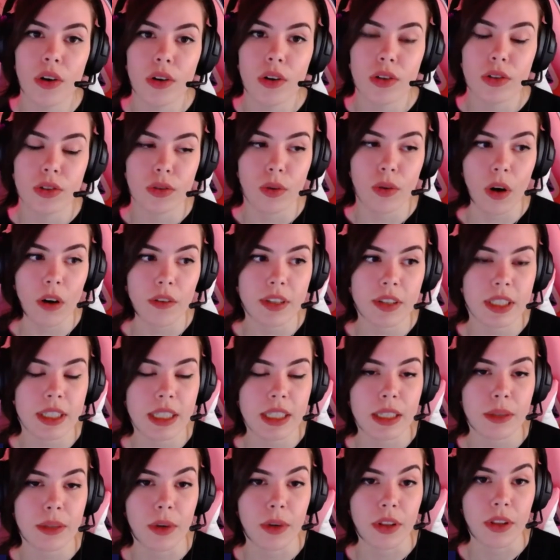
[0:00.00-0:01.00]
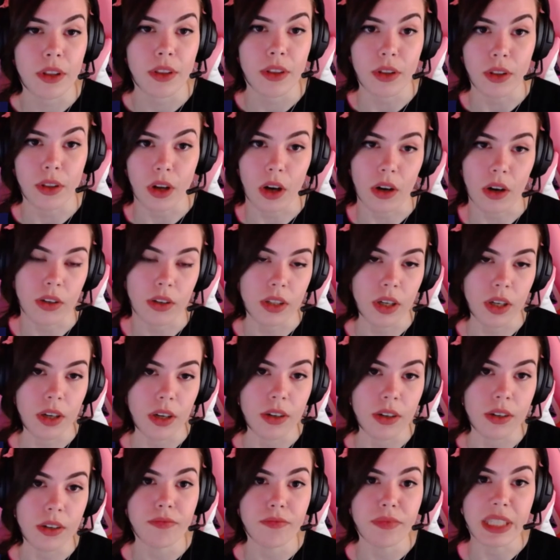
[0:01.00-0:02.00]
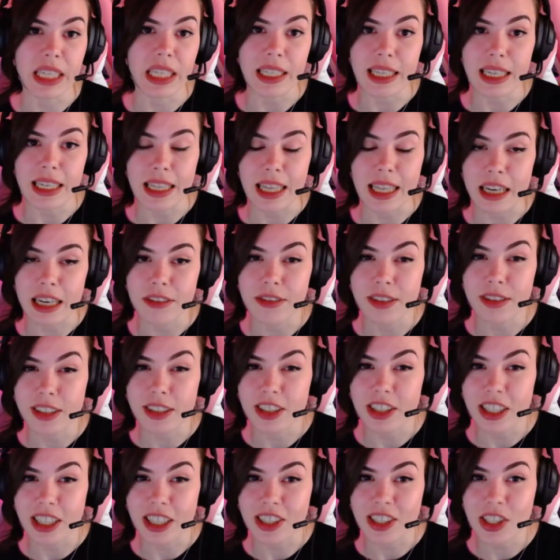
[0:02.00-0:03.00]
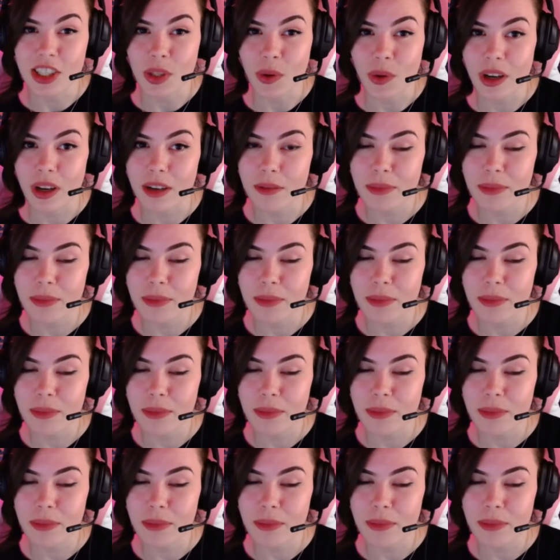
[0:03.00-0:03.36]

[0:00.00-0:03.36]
So obviously with the lockdown, daily life has changed quite a